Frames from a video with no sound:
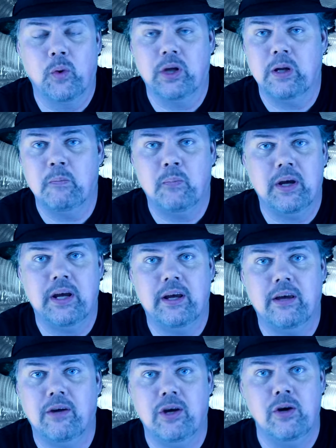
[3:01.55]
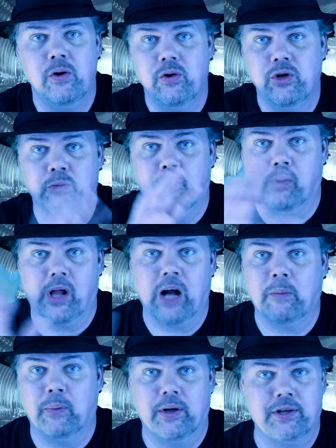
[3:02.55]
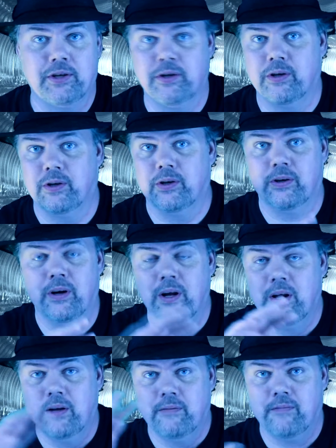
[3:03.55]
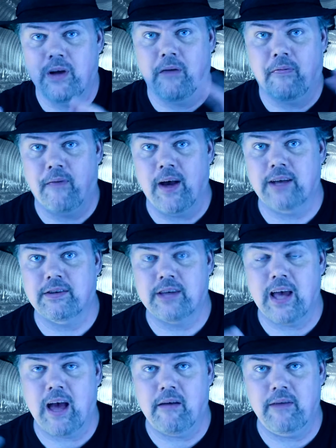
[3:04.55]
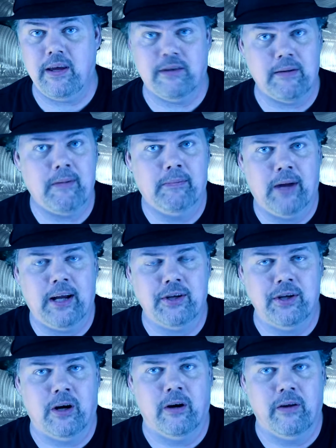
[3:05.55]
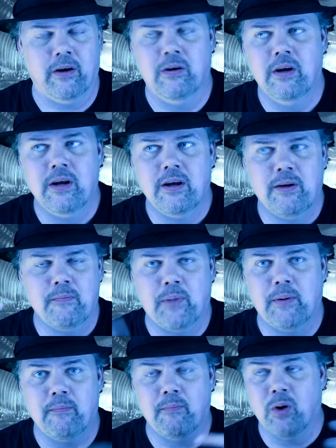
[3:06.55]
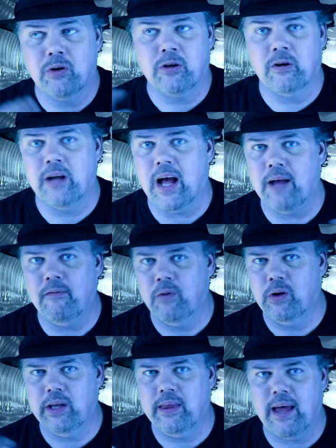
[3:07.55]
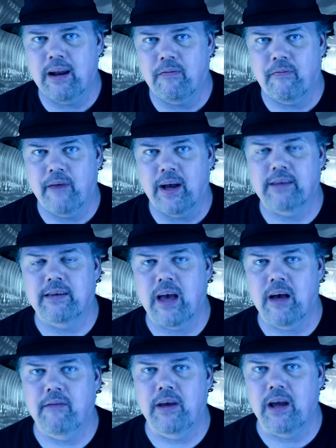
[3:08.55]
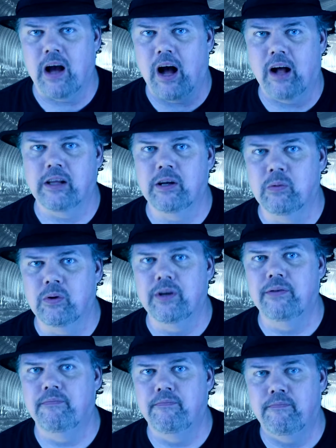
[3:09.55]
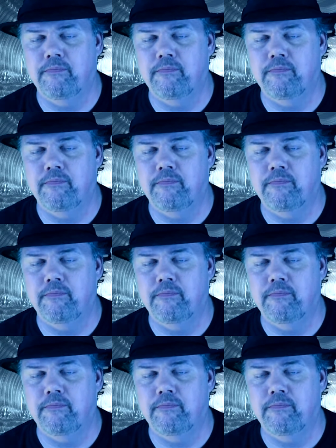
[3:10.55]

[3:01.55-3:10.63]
really big, huge, blockbuster, effects-heavy. Some of them actually are, though, but most are not really that effects-heavy Hollywood